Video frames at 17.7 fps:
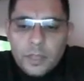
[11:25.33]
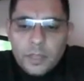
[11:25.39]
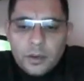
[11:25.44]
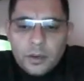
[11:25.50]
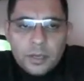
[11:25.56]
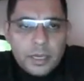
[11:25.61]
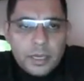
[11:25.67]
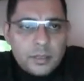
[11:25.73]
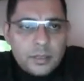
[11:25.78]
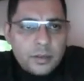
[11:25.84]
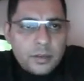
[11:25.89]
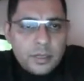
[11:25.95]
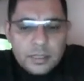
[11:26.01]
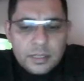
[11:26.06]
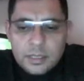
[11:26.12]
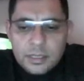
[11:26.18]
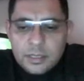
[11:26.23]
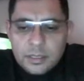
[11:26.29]
Okay, so
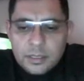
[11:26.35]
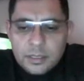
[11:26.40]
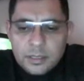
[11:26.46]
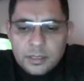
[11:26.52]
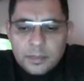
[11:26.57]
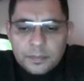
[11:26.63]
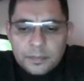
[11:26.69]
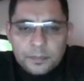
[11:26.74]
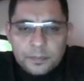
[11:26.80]
let's see this.